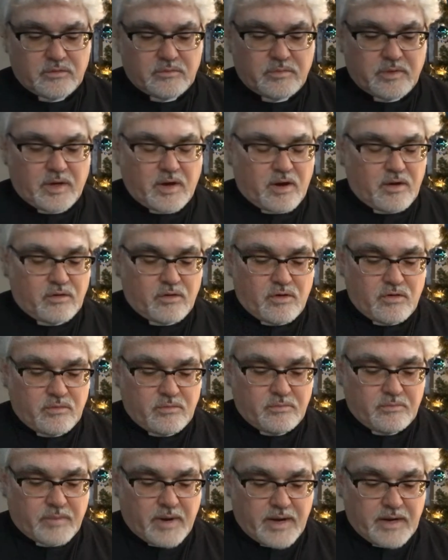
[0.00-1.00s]
but our
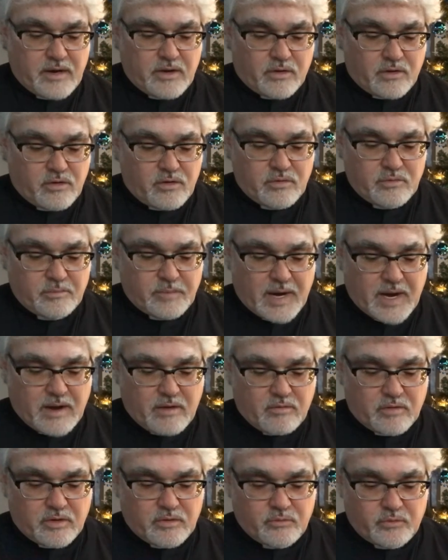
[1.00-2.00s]
own by our own
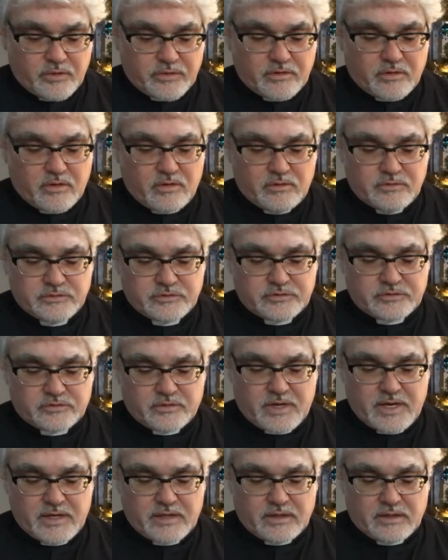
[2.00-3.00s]
power and with our own
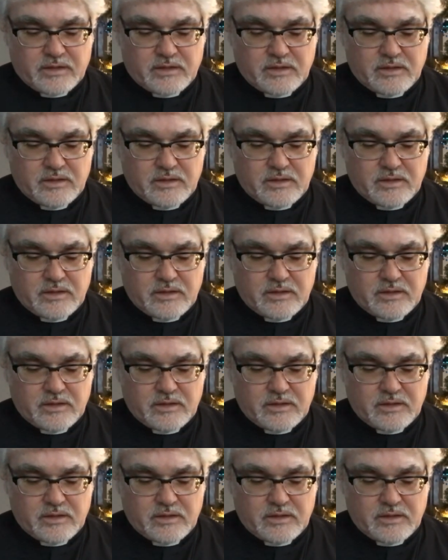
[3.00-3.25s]
strength.